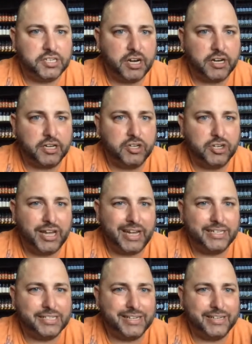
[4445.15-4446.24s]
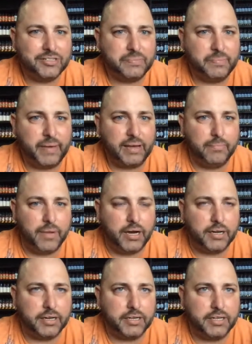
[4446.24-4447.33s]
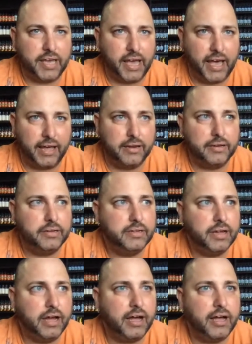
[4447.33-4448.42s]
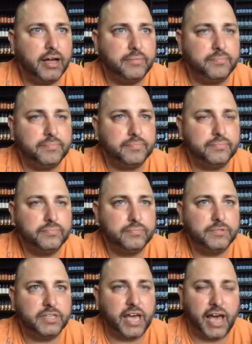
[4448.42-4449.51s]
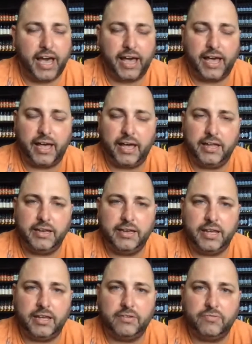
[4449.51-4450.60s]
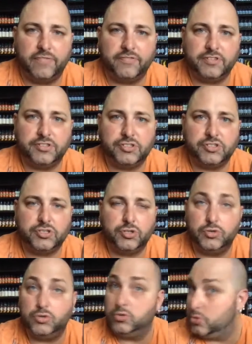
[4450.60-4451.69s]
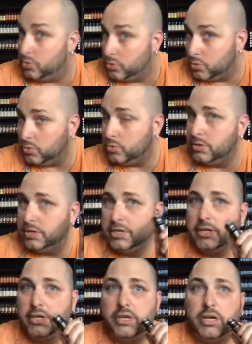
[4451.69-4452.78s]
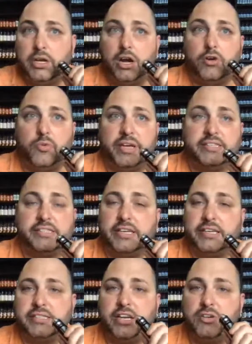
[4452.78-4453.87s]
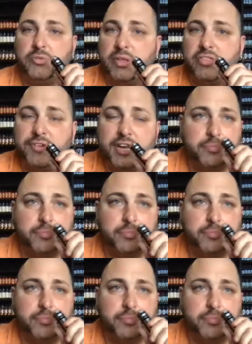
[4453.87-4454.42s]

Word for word: on a good engineer to make a mod in CAD? Um, CAD in reference to are we CNC or are we 3D